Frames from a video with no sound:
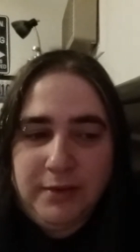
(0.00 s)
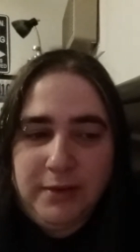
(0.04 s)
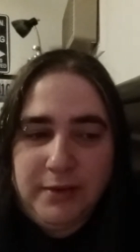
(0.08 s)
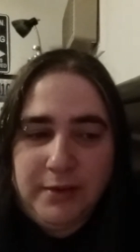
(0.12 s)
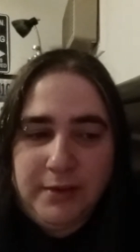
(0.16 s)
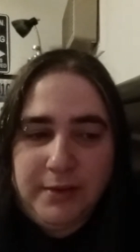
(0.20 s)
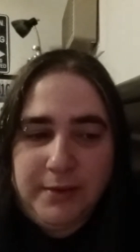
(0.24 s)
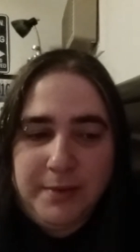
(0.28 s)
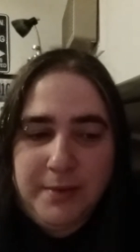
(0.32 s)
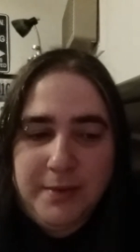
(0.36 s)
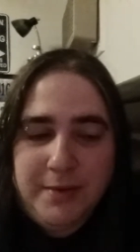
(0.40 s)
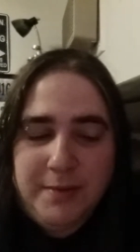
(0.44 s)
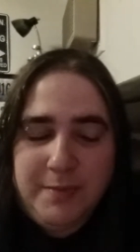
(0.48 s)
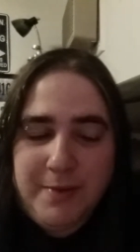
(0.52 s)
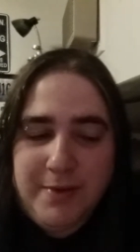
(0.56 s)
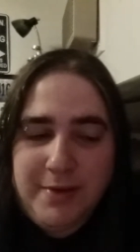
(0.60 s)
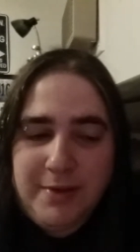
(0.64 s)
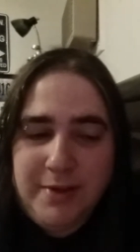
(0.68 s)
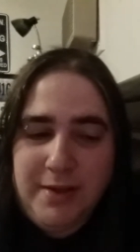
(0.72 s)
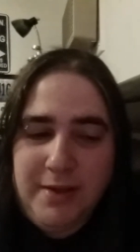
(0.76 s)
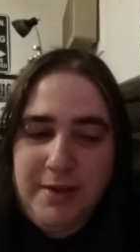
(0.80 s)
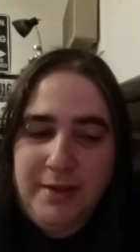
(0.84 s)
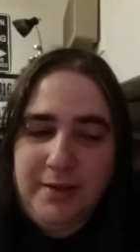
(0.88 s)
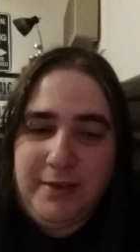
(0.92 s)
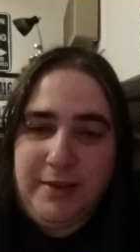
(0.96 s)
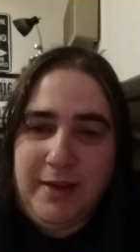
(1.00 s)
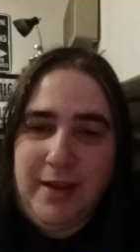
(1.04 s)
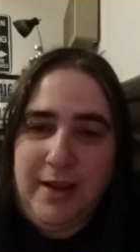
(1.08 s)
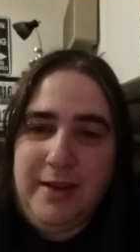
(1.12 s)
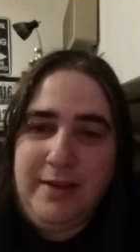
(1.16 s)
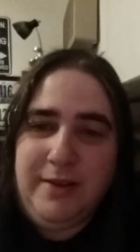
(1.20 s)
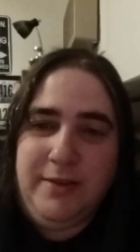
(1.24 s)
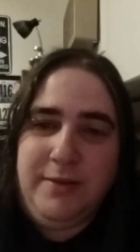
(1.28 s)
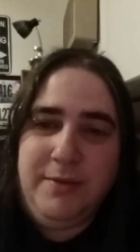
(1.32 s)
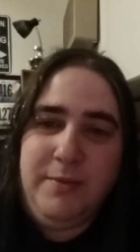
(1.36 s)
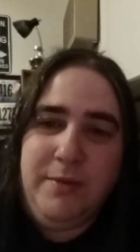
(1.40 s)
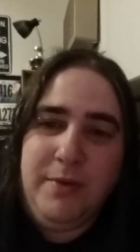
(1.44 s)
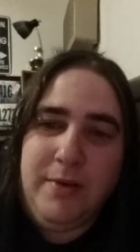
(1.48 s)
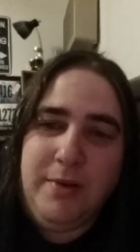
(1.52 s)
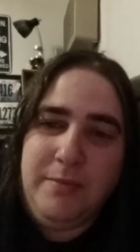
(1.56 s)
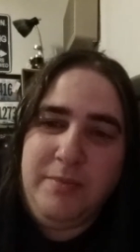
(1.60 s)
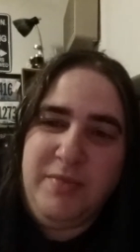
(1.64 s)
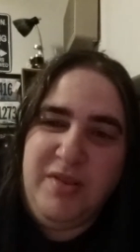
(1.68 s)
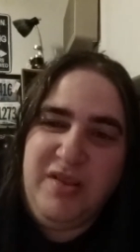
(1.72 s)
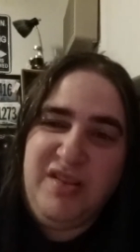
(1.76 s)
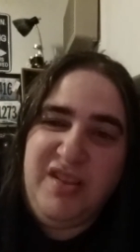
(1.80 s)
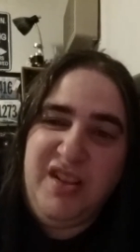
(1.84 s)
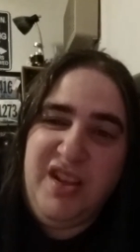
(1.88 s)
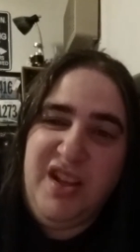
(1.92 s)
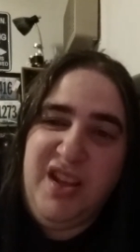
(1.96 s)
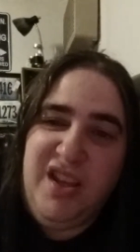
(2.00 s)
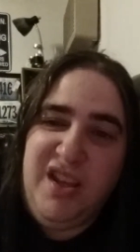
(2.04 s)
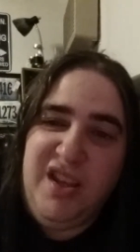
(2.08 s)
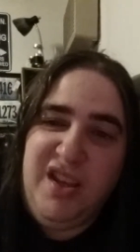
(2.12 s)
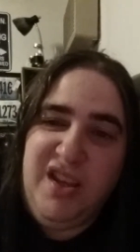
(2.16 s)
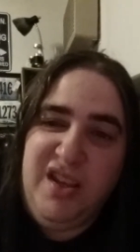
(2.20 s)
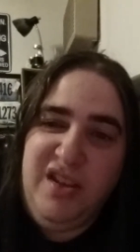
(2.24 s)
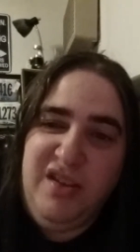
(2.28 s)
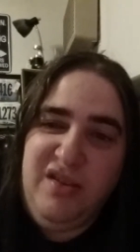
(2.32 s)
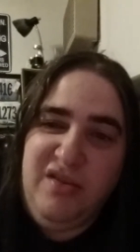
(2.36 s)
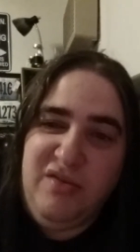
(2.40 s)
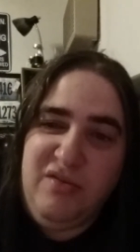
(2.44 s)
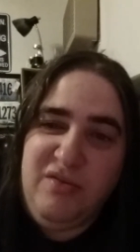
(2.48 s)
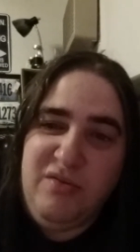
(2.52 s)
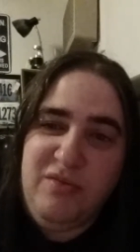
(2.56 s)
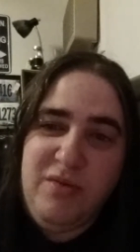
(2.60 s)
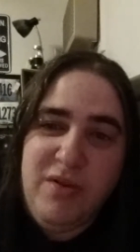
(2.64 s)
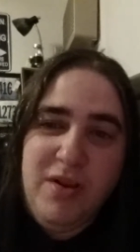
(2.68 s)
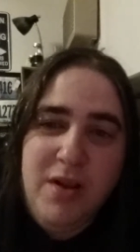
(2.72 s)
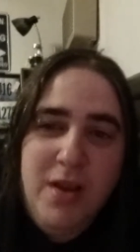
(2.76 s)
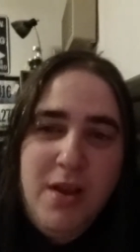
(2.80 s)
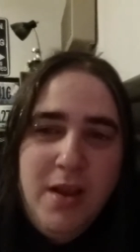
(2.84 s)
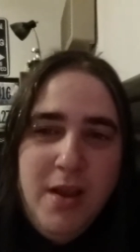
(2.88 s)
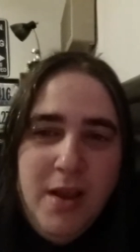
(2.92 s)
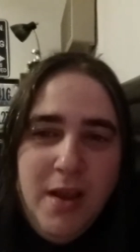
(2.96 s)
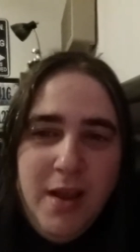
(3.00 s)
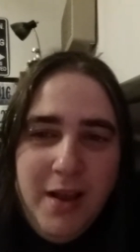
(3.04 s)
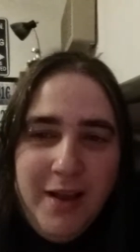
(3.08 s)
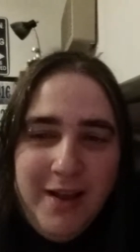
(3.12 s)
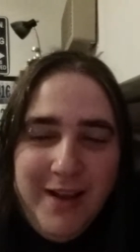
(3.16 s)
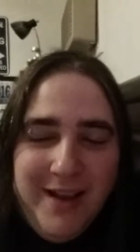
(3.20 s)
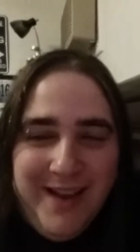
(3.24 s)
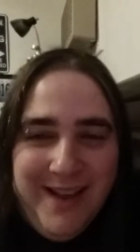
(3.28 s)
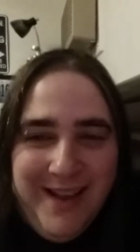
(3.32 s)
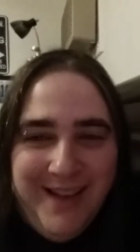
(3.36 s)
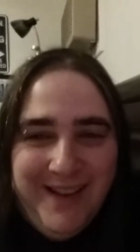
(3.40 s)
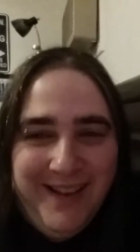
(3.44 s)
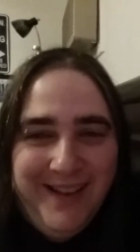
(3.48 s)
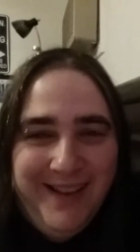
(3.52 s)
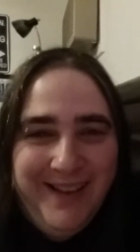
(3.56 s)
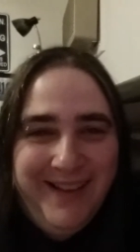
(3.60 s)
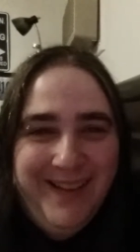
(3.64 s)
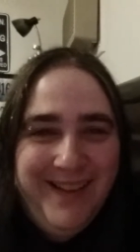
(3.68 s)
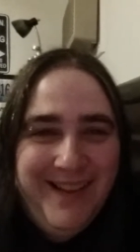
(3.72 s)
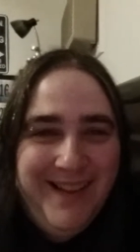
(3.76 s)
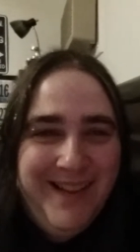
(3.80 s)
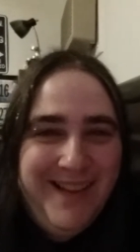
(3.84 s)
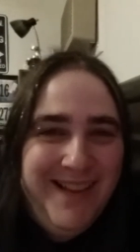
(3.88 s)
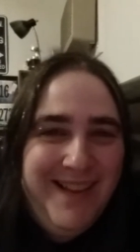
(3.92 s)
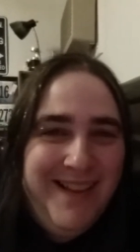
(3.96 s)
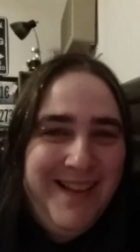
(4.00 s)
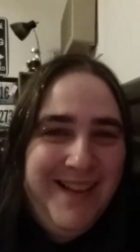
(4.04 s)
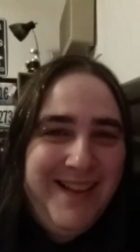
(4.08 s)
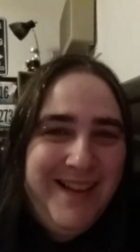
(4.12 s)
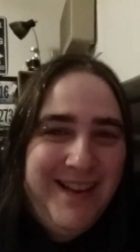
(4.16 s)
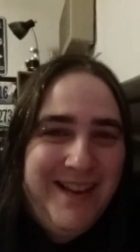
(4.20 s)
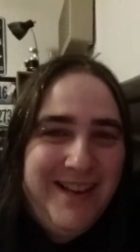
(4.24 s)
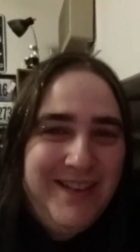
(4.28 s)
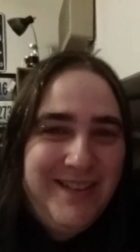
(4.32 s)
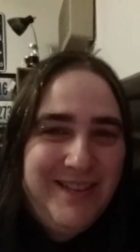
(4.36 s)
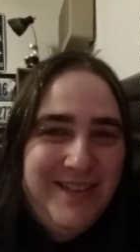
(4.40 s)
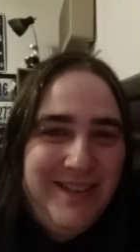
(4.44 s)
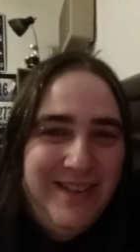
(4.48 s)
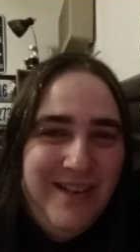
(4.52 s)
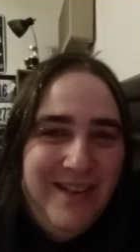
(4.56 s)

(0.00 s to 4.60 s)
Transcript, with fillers: Uh, especially the days where I'm just like, ew. Because